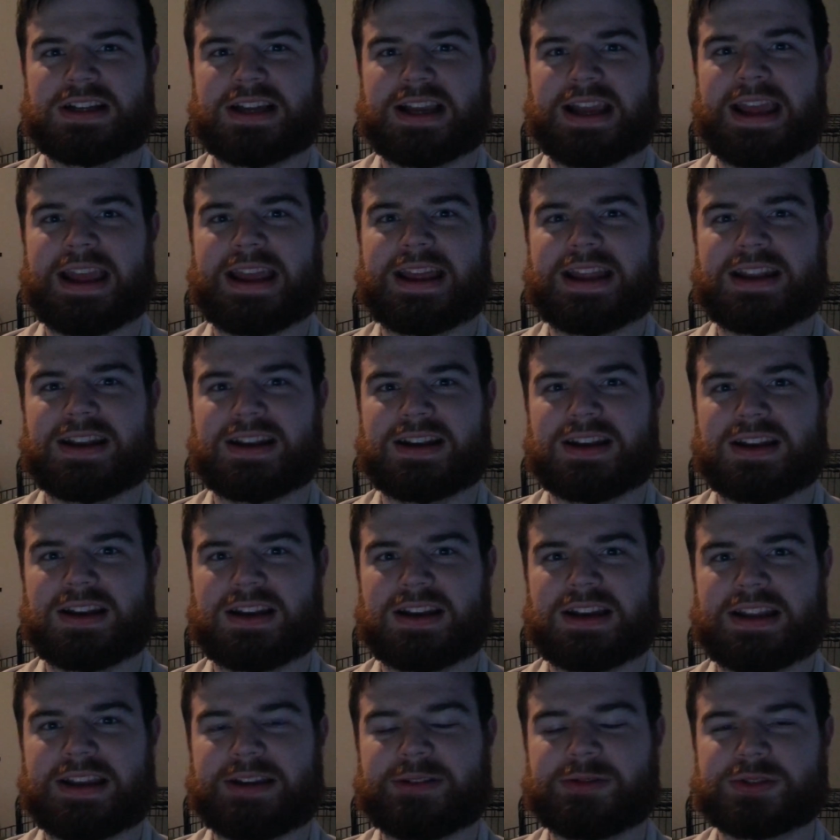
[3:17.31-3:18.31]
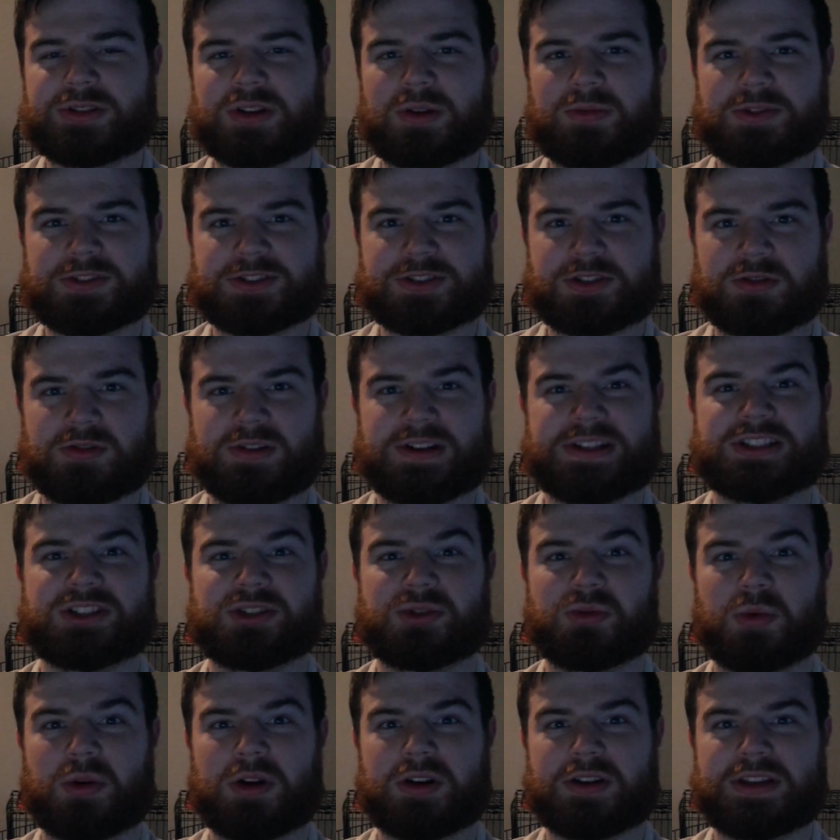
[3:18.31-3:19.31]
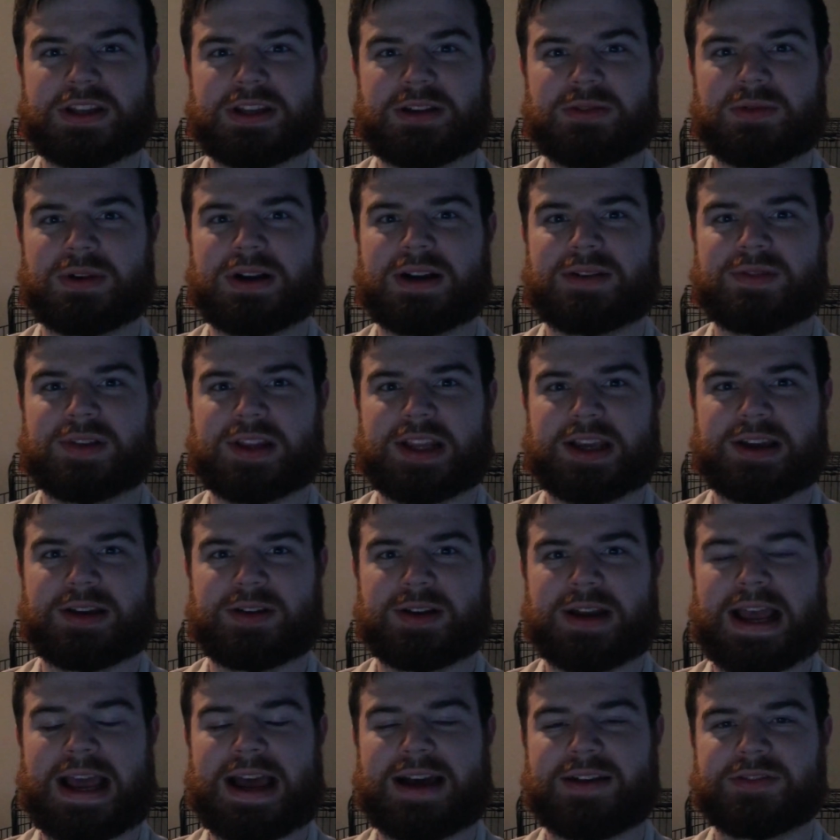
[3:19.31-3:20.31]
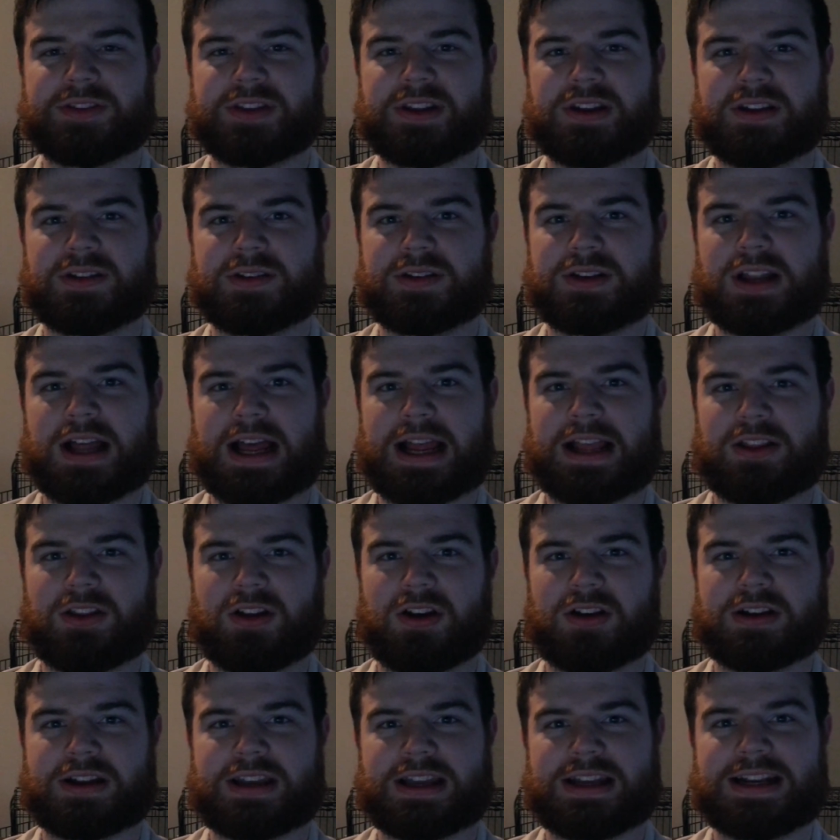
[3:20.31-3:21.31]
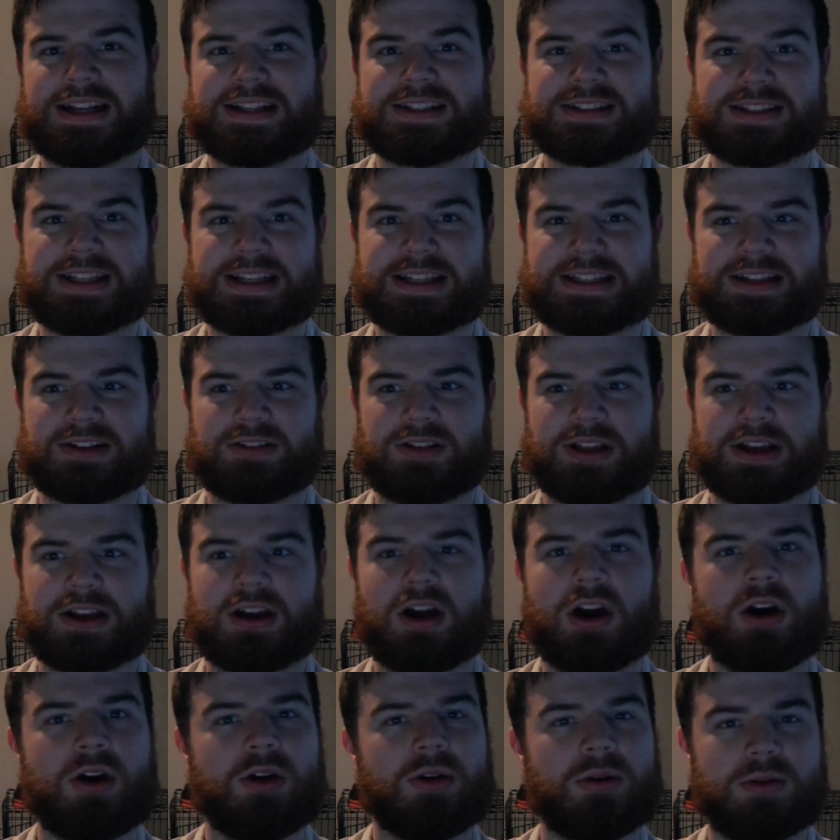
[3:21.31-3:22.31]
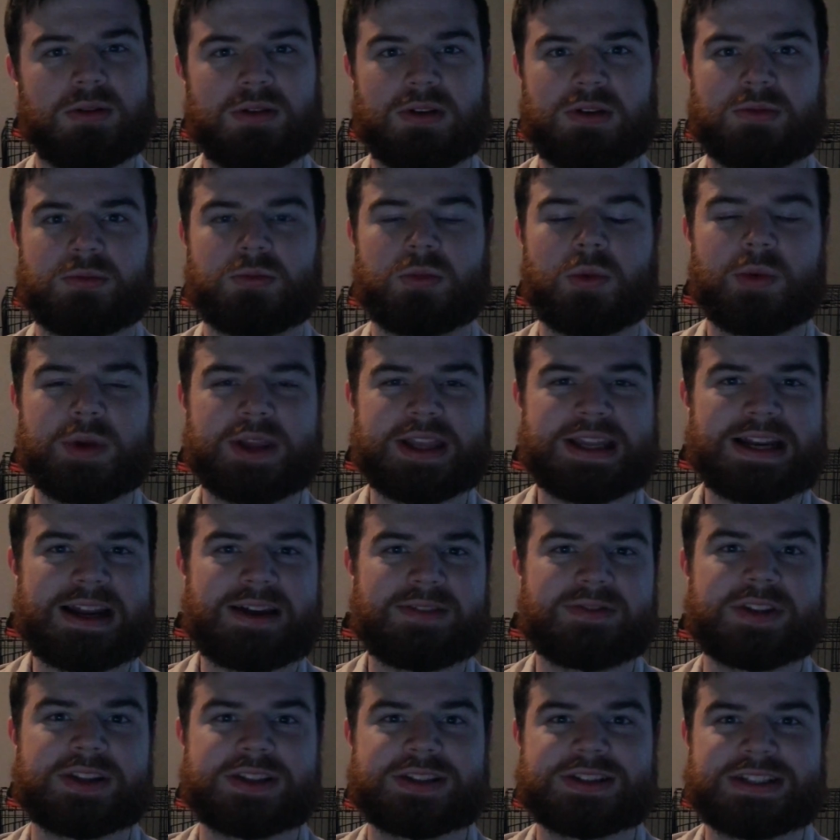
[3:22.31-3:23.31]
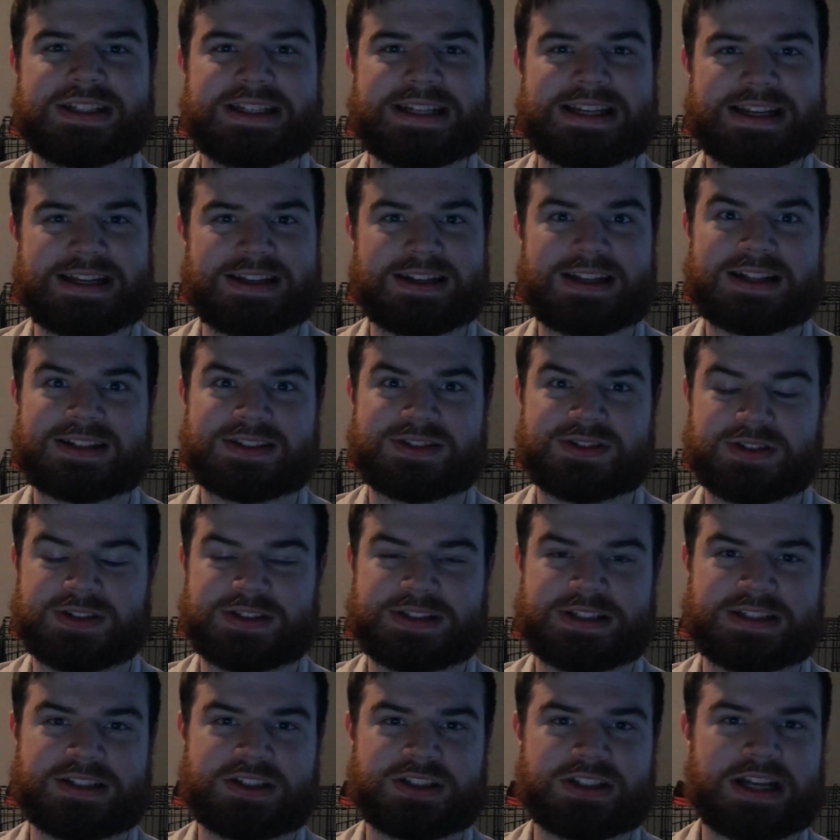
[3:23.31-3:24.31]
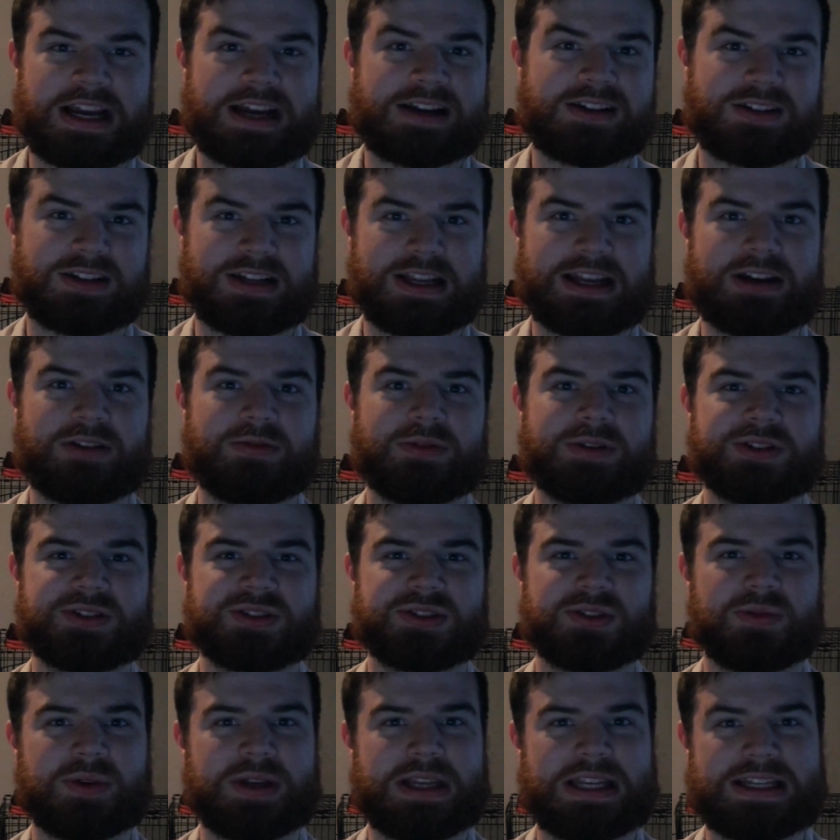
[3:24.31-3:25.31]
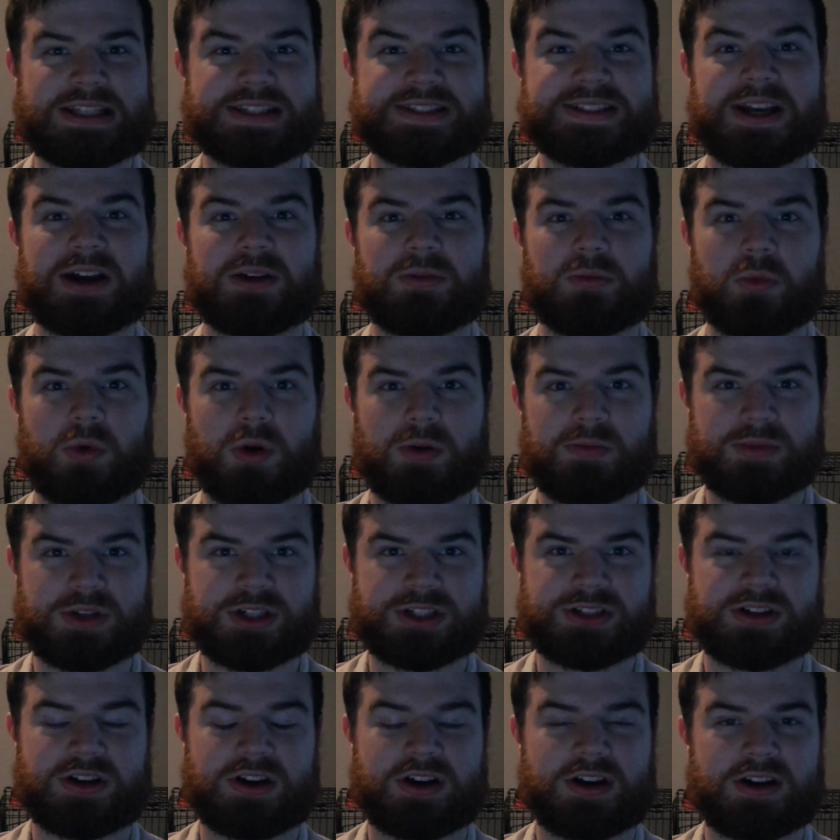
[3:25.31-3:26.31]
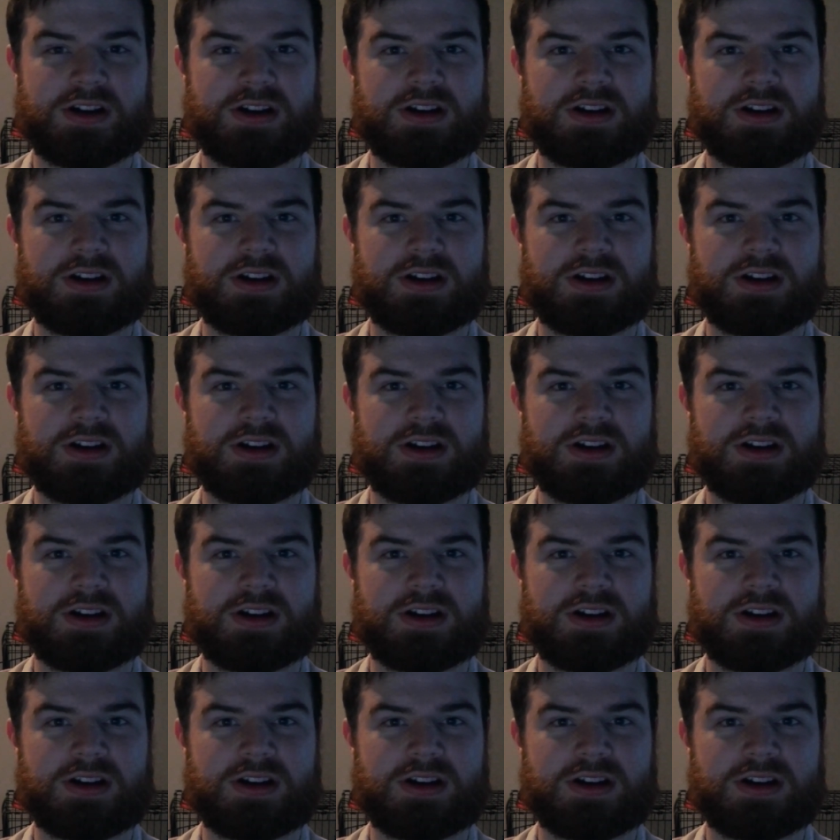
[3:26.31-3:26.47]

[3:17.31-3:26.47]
and it was almost cringeworthy whenever they would have the dialogue and it's like they're like oh well, we can have this scene let's just inject language so we can sound more mature